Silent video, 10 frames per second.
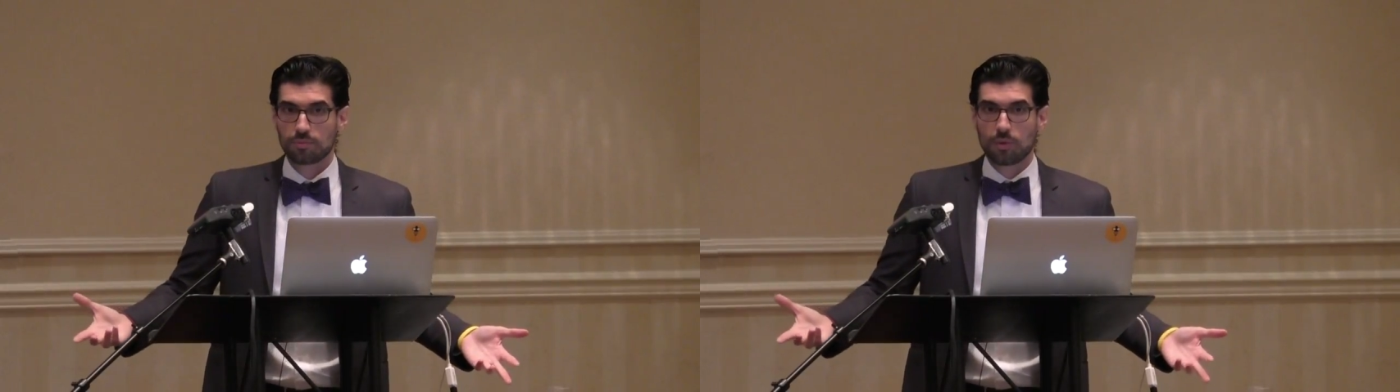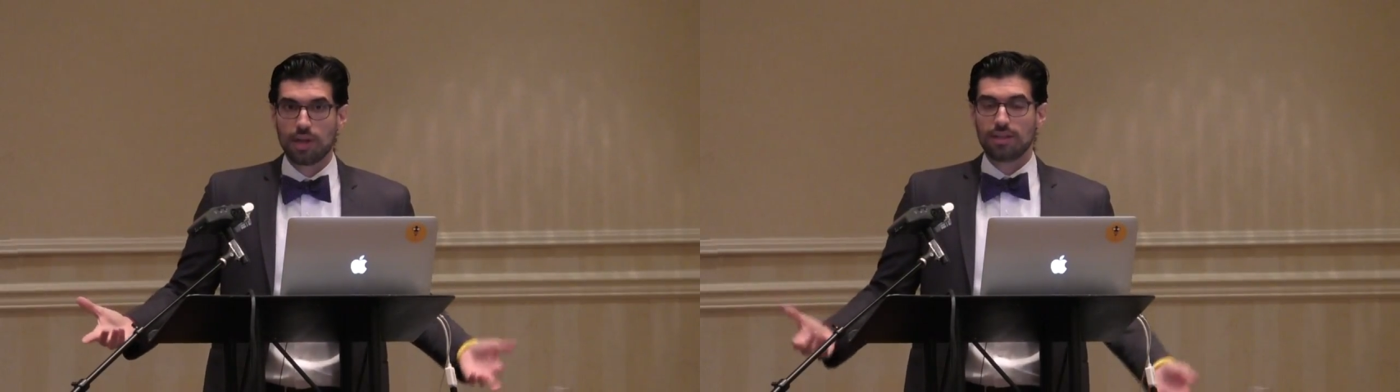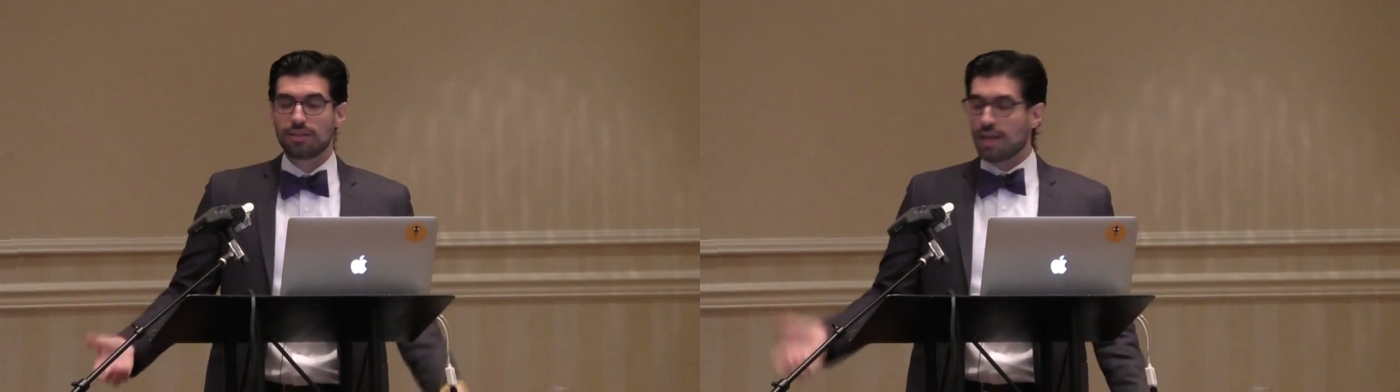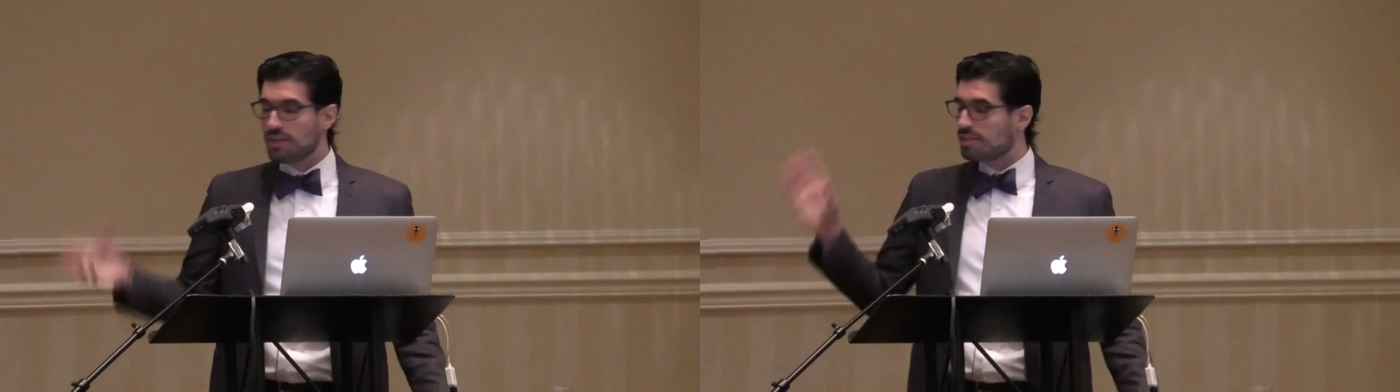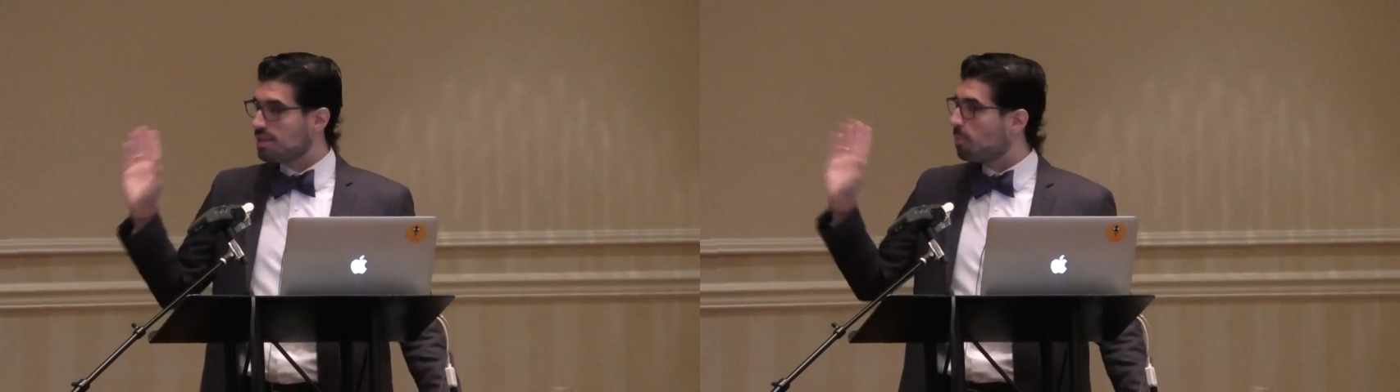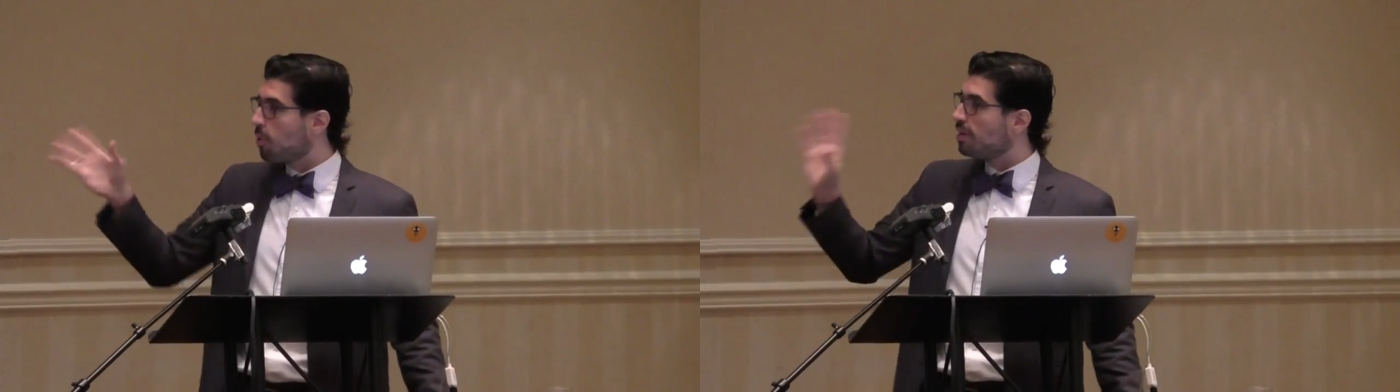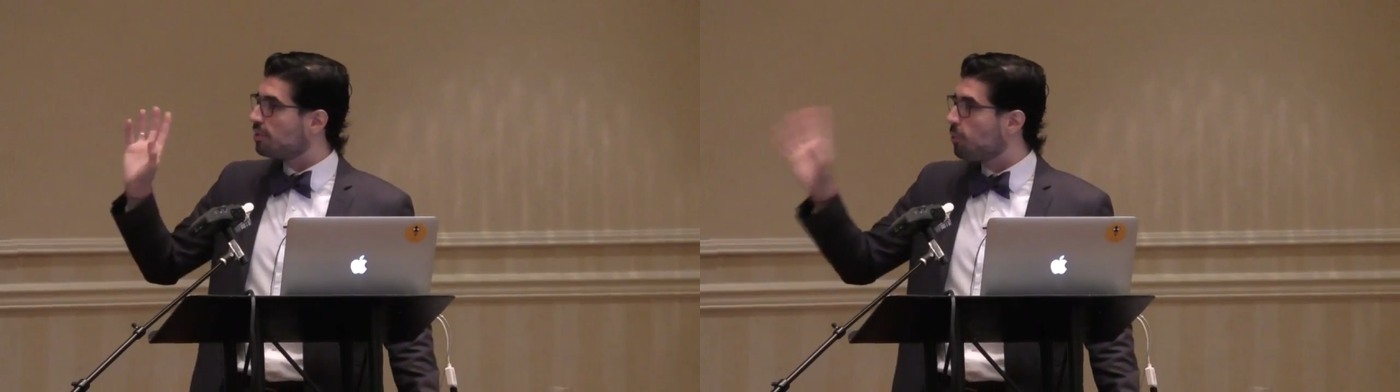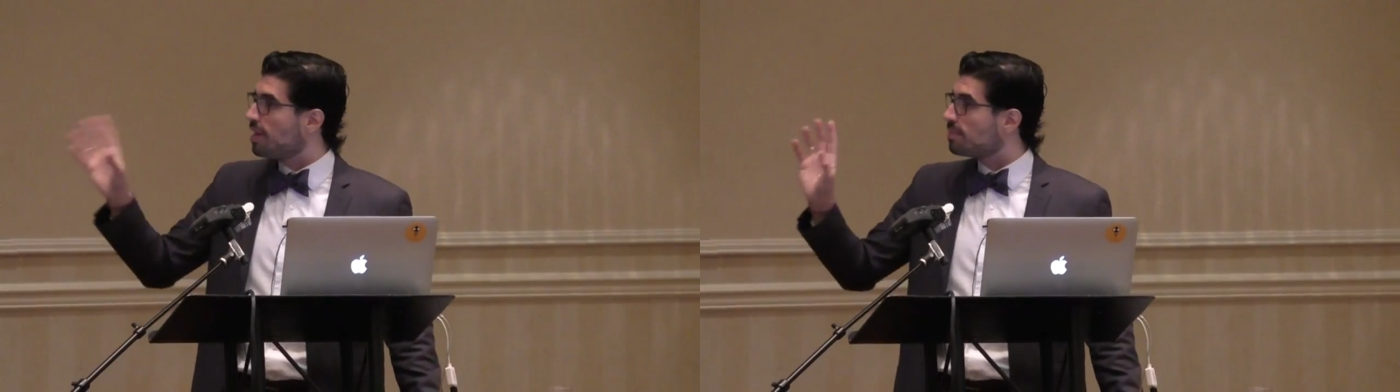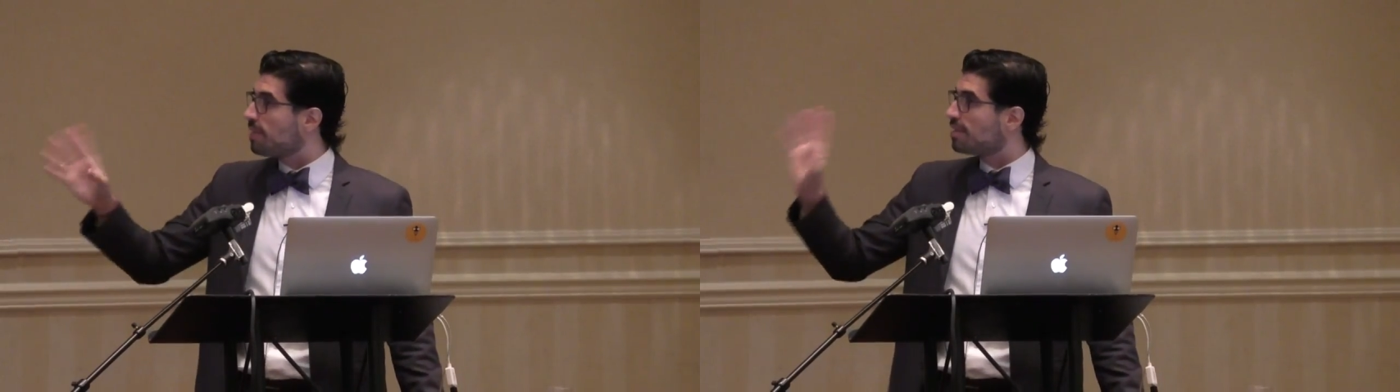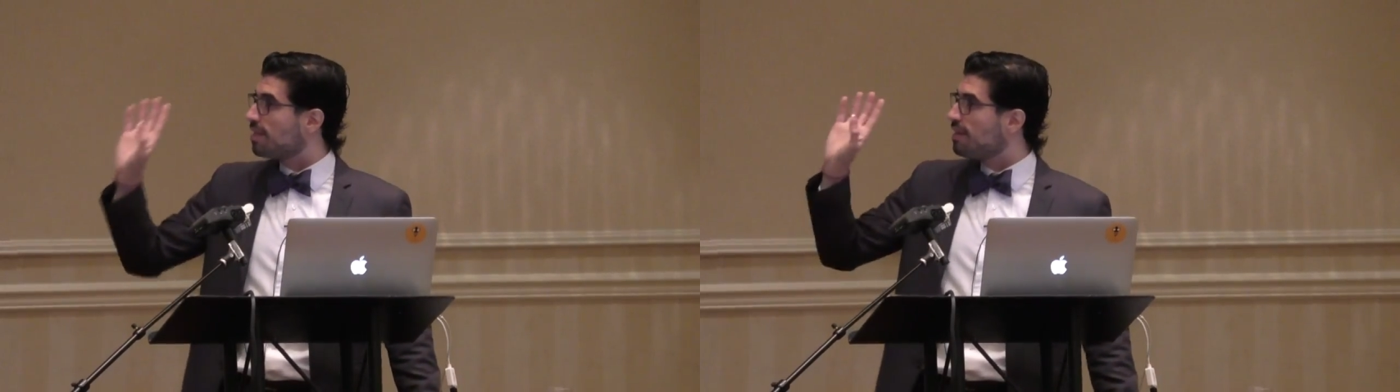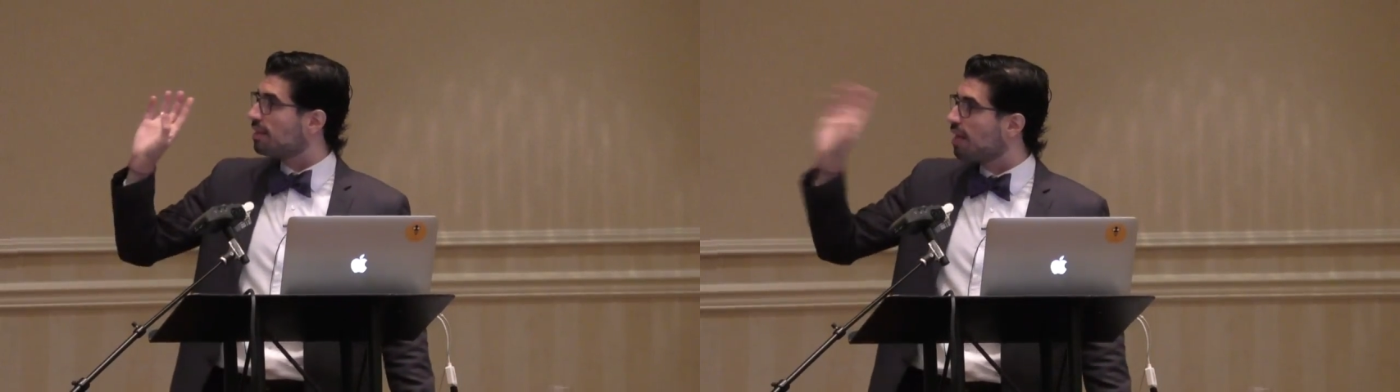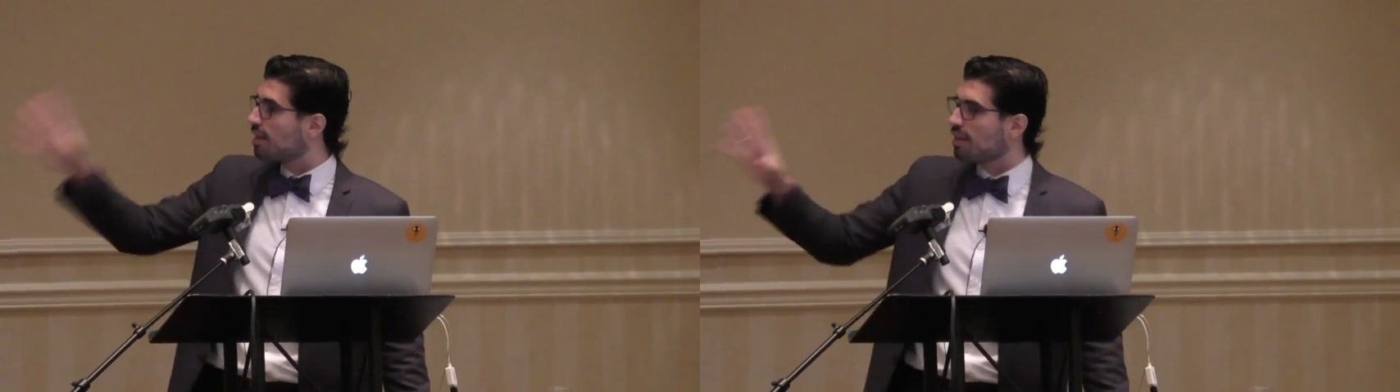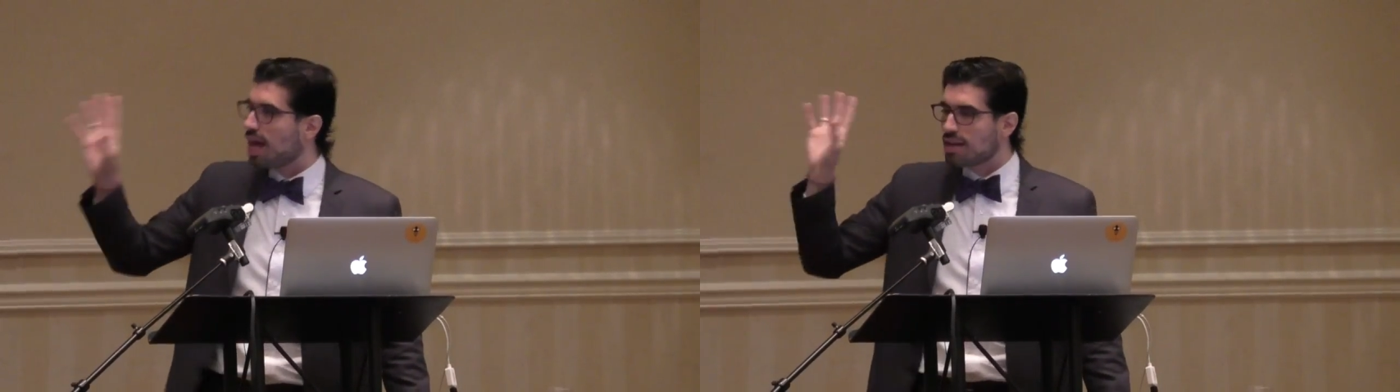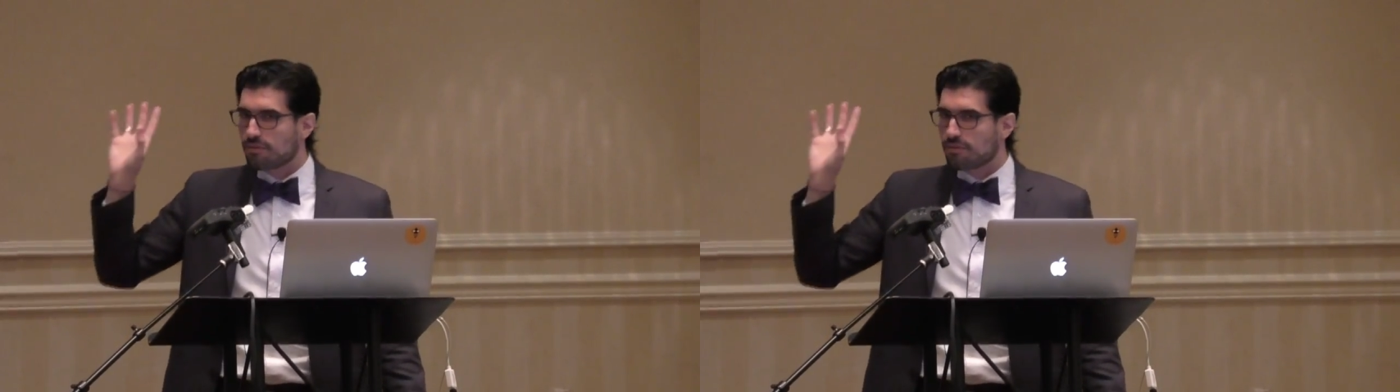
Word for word: Right? I think it's an important twist, because I think a lot